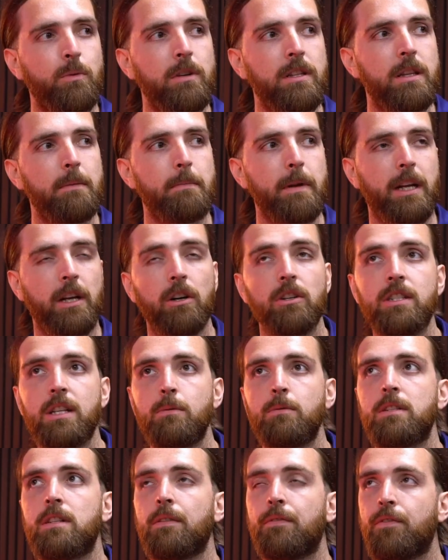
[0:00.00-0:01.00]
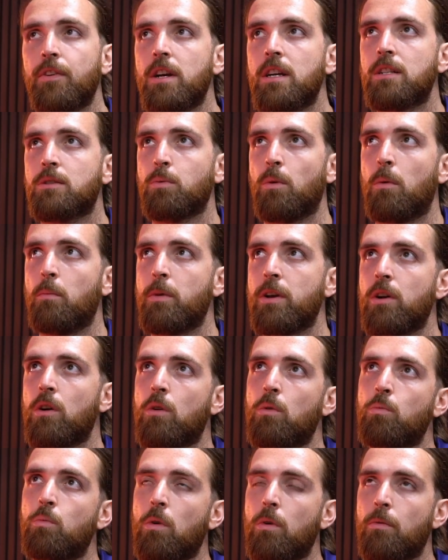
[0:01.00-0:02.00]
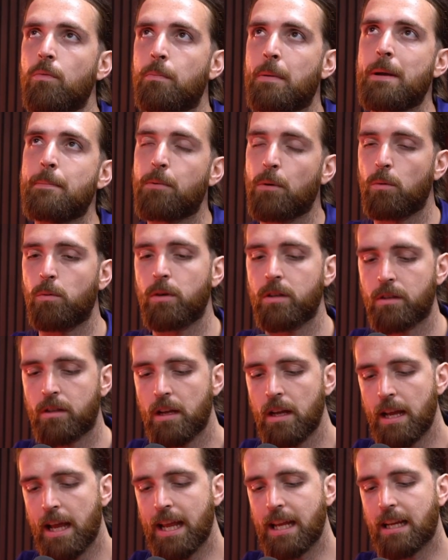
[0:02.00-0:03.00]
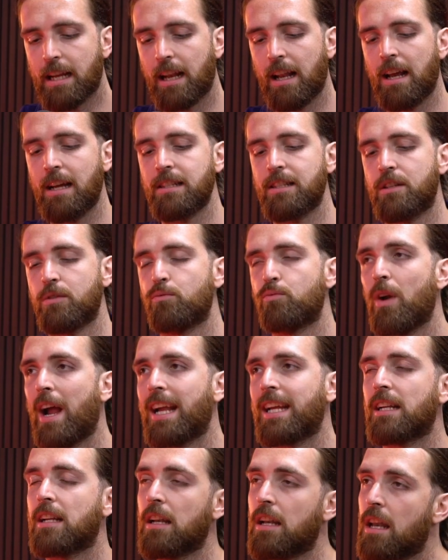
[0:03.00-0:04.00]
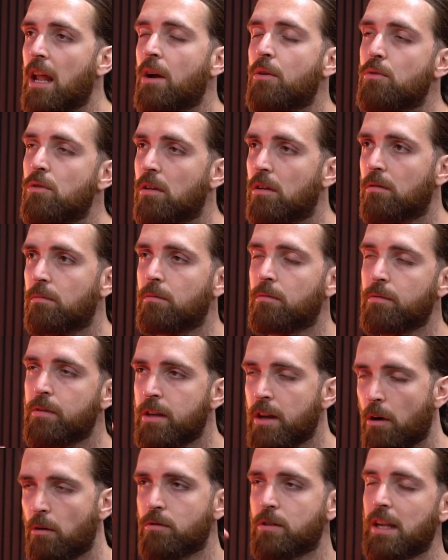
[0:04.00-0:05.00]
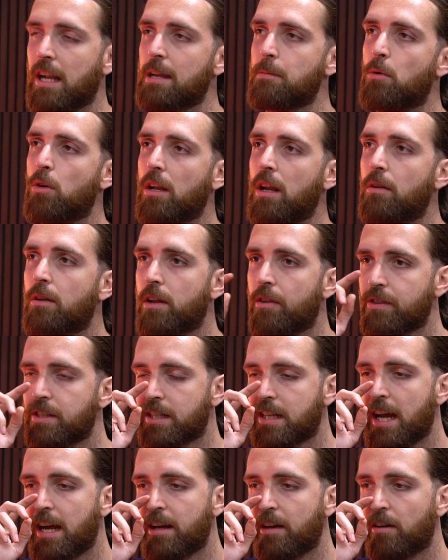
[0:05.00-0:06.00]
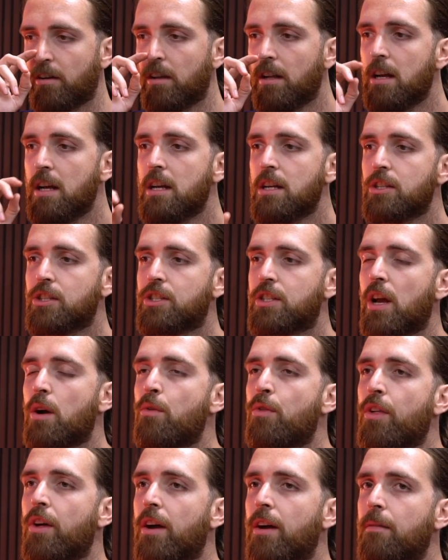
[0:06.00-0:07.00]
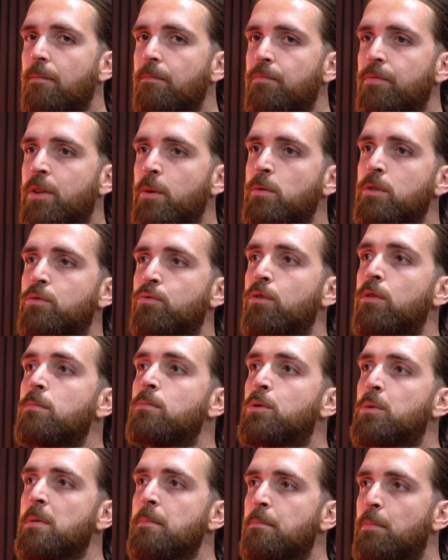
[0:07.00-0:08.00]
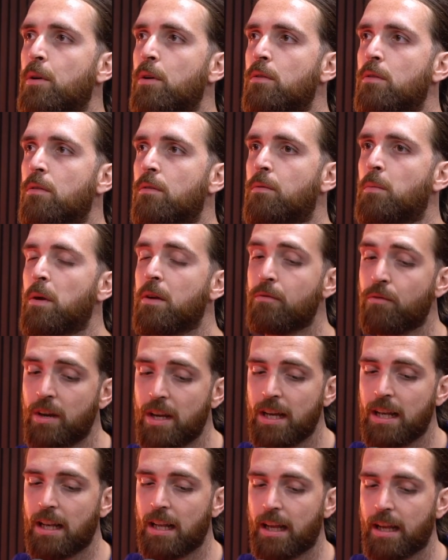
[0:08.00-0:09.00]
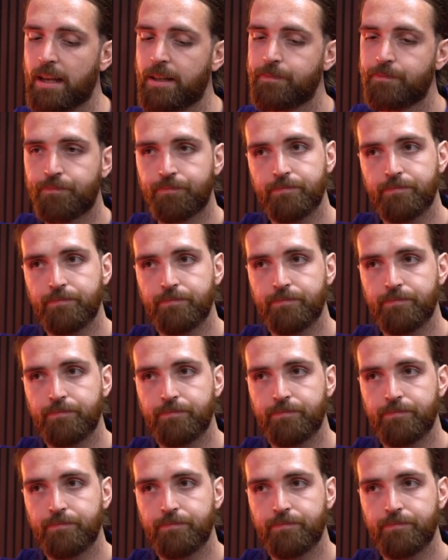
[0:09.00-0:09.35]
worried that because it was the first one, people were inclined to rank low, slightly more lowly on the scale, so that there was room to improve. When really,